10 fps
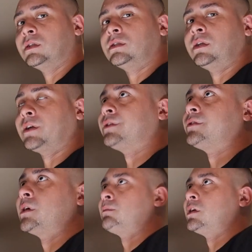is an
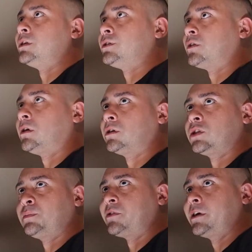extremely strong
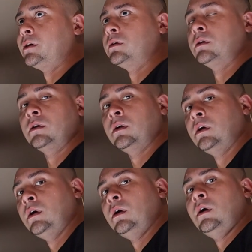spring.
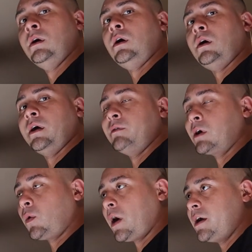It
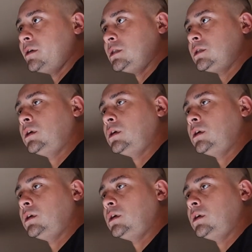requires